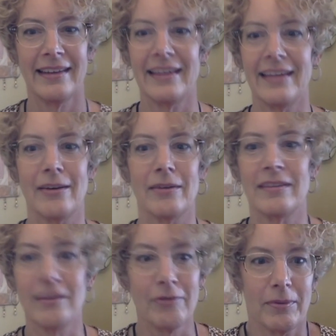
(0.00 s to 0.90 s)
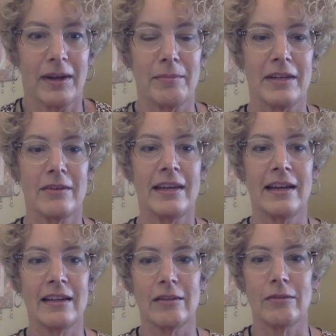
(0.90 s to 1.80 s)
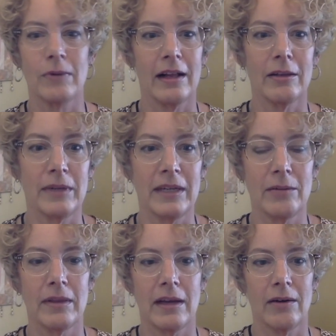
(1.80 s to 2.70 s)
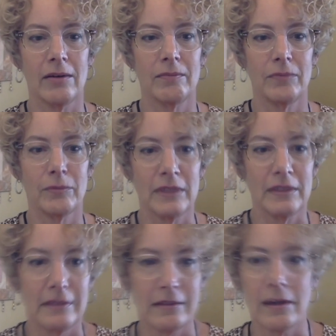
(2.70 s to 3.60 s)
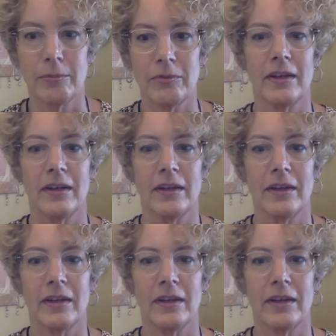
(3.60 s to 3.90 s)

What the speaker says: it's everywhere. I mean, you can't get through Halloween without Reese's cups.